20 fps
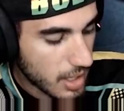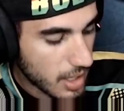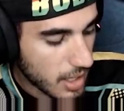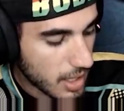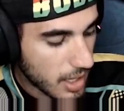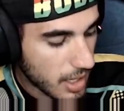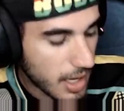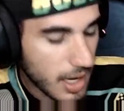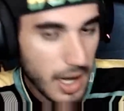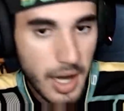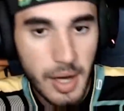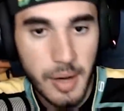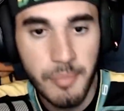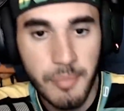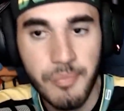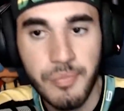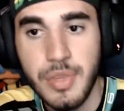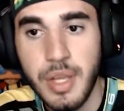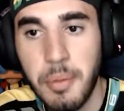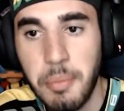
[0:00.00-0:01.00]

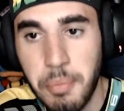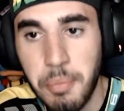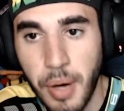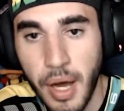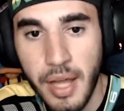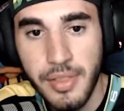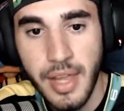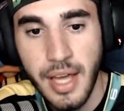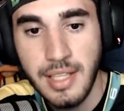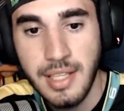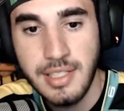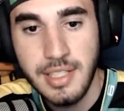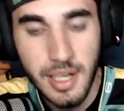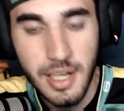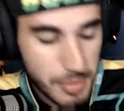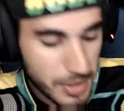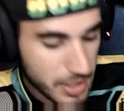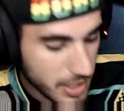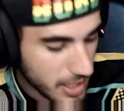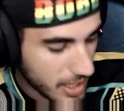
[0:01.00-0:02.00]
But that's going
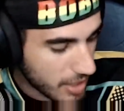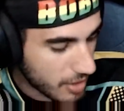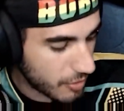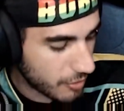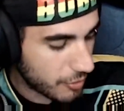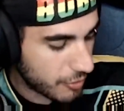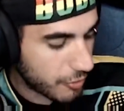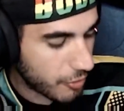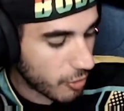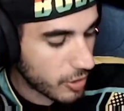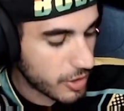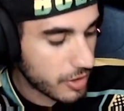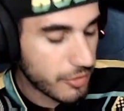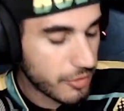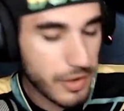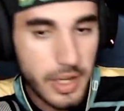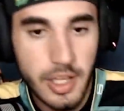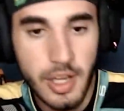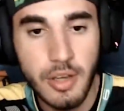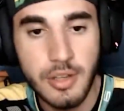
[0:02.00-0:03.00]
to be it for the
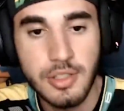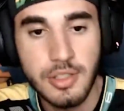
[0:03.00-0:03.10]
video.